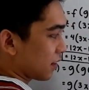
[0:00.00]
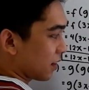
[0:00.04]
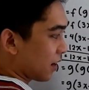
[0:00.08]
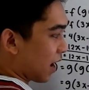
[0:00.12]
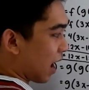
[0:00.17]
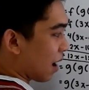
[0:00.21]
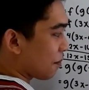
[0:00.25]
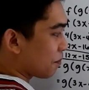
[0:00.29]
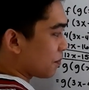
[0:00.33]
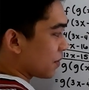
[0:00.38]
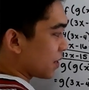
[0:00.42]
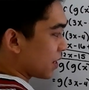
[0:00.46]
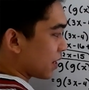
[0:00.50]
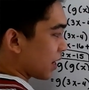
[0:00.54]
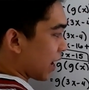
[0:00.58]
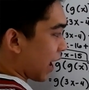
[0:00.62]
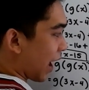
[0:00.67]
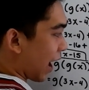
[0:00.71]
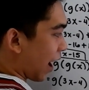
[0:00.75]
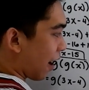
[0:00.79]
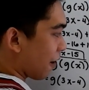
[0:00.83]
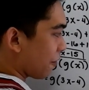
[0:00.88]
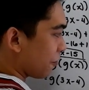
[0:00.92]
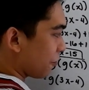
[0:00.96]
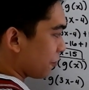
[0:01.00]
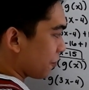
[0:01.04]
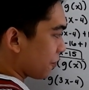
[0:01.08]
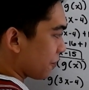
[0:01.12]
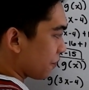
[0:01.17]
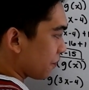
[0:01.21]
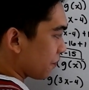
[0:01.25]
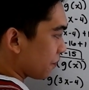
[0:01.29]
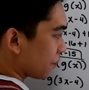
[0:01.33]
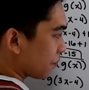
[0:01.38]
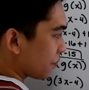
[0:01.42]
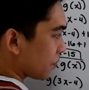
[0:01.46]
Copy f
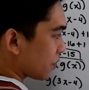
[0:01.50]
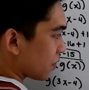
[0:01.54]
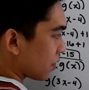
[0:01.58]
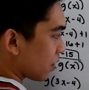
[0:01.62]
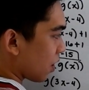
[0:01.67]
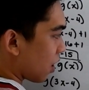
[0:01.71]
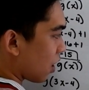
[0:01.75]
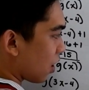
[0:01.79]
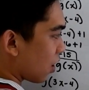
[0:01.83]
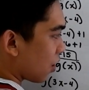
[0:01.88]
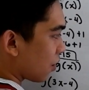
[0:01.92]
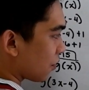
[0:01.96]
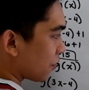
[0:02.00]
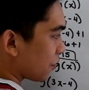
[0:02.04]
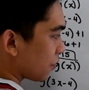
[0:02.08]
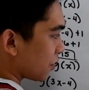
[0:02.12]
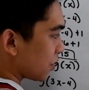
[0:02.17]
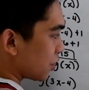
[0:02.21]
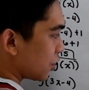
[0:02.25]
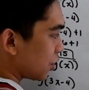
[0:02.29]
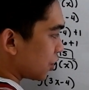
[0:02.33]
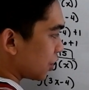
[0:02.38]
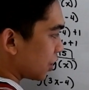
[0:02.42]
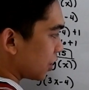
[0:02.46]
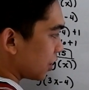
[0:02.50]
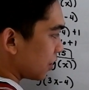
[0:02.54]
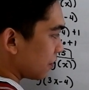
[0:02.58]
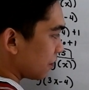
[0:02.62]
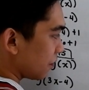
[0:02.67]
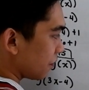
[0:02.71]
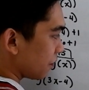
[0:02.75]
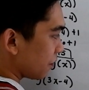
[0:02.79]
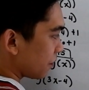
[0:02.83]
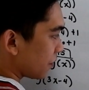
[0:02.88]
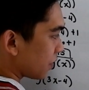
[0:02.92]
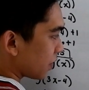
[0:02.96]
of g.
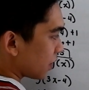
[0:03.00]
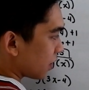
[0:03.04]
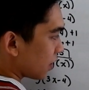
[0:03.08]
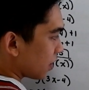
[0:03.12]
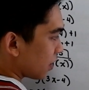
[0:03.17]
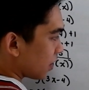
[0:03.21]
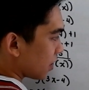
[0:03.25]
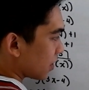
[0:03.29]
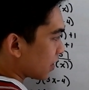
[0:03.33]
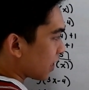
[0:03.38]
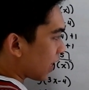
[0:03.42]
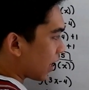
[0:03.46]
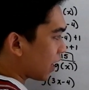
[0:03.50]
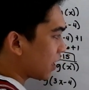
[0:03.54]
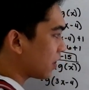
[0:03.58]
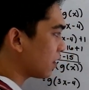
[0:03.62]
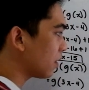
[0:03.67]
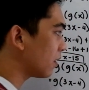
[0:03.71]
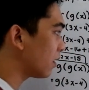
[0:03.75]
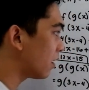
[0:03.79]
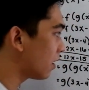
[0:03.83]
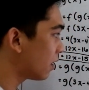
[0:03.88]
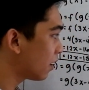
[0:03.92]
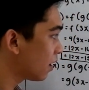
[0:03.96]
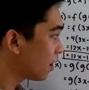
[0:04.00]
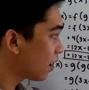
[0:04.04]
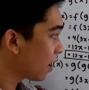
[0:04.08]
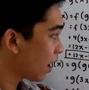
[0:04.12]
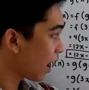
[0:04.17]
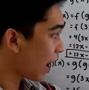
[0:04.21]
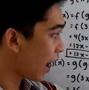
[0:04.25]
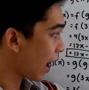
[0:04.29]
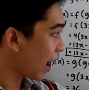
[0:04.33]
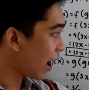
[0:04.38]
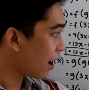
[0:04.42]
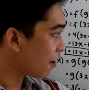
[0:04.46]
Then
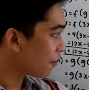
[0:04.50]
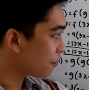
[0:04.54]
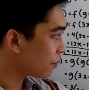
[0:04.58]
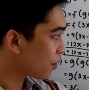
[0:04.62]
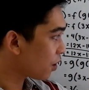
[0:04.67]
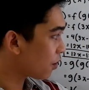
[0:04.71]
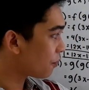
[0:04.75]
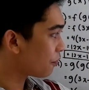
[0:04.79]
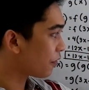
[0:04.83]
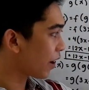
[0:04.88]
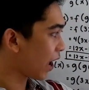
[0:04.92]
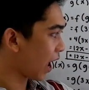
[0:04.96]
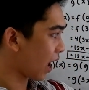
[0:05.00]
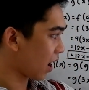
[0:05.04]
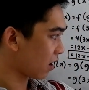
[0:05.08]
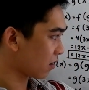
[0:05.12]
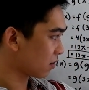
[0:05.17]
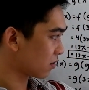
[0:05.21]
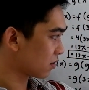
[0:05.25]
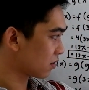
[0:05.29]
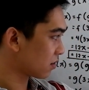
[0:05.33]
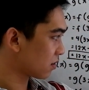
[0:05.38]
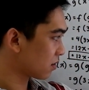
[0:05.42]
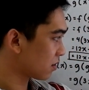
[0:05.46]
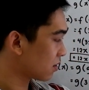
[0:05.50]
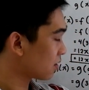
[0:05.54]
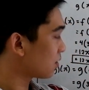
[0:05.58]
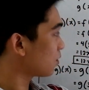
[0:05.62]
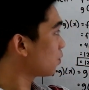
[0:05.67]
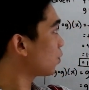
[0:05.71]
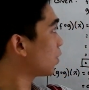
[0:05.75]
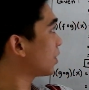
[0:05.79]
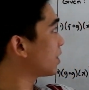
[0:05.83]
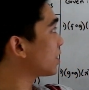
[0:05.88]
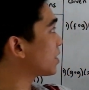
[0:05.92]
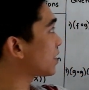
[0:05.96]
f of x.
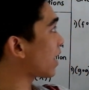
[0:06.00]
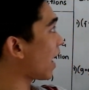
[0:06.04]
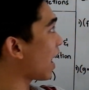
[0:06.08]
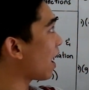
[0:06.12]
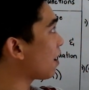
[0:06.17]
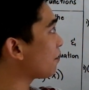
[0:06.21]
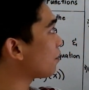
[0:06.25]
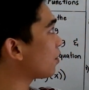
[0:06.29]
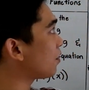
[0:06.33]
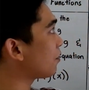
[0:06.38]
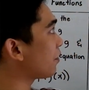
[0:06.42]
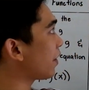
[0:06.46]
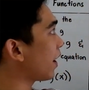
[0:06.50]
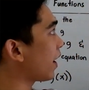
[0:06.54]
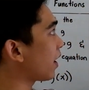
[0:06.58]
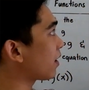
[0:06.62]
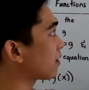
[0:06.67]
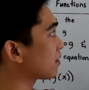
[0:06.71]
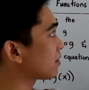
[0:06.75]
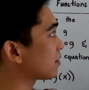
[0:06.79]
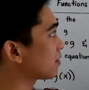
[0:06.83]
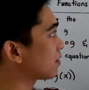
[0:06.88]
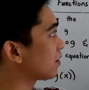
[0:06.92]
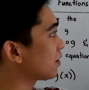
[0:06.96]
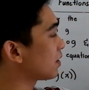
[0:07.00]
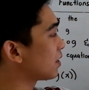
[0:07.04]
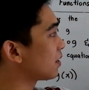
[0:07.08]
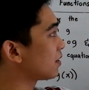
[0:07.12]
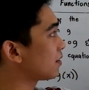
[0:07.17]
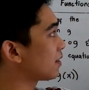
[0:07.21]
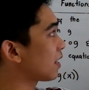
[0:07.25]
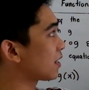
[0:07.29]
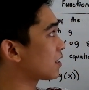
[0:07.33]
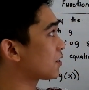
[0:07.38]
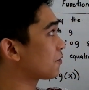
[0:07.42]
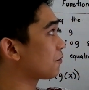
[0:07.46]
Where is f of x?
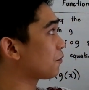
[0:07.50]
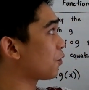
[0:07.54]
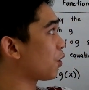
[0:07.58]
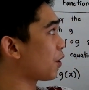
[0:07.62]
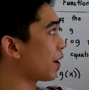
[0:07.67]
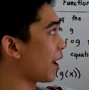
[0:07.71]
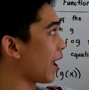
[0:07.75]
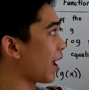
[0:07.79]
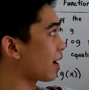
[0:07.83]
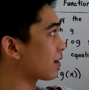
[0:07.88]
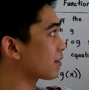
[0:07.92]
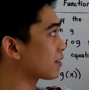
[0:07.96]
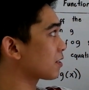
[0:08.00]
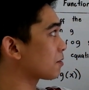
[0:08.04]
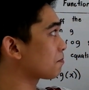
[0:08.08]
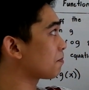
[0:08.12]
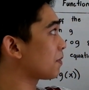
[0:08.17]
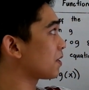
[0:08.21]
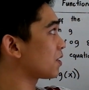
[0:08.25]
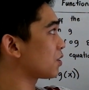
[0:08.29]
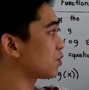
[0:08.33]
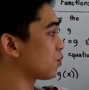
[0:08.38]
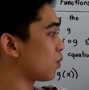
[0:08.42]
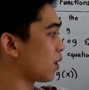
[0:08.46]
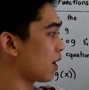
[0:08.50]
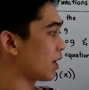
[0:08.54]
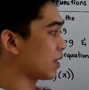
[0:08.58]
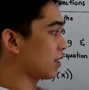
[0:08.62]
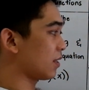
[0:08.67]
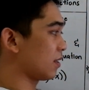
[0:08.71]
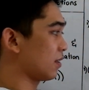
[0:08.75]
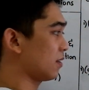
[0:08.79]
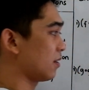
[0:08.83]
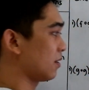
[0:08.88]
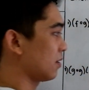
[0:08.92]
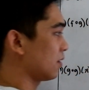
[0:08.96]
That's 4x plus 1.
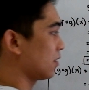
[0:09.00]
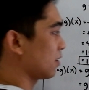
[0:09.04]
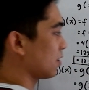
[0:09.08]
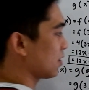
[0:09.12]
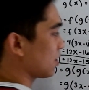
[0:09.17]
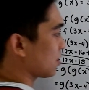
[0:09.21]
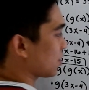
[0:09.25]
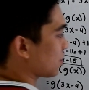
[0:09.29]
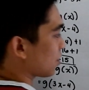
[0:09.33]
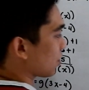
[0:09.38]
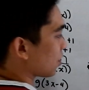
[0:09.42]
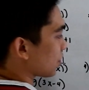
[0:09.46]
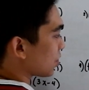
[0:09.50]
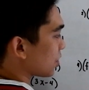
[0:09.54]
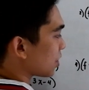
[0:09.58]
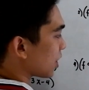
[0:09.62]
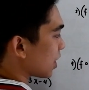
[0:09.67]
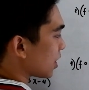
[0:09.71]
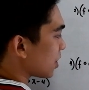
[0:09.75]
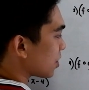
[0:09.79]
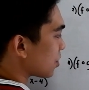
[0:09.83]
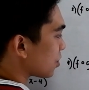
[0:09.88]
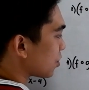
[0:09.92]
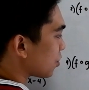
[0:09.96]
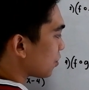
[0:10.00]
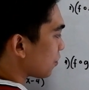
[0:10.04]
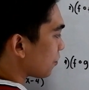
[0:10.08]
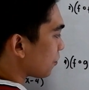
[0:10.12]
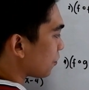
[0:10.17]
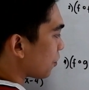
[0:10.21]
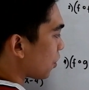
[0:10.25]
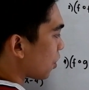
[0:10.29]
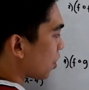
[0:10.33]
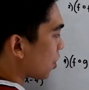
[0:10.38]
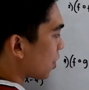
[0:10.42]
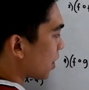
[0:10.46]
So change to
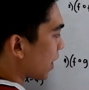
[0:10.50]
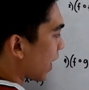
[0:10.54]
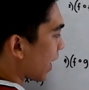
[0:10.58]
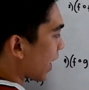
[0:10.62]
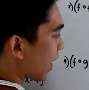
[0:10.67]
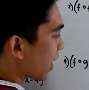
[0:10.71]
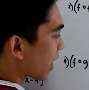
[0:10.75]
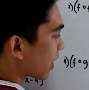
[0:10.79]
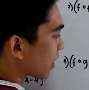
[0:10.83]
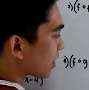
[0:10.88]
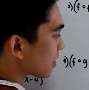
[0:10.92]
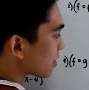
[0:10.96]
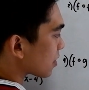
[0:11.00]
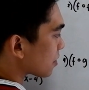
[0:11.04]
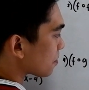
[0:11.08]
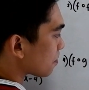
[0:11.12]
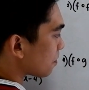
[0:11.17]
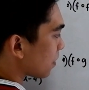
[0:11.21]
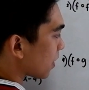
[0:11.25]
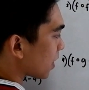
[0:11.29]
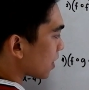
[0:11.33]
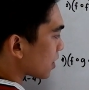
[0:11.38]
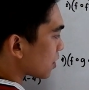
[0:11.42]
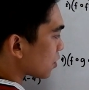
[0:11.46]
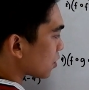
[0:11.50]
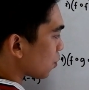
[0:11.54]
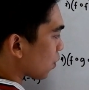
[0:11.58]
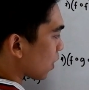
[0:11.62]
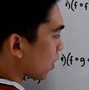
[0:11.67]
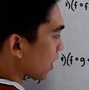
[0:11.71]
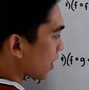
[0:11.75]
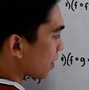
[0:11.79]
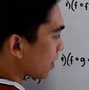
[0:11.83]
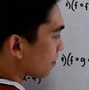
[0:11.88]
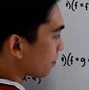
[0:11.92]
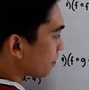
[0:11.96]
4x plus 1.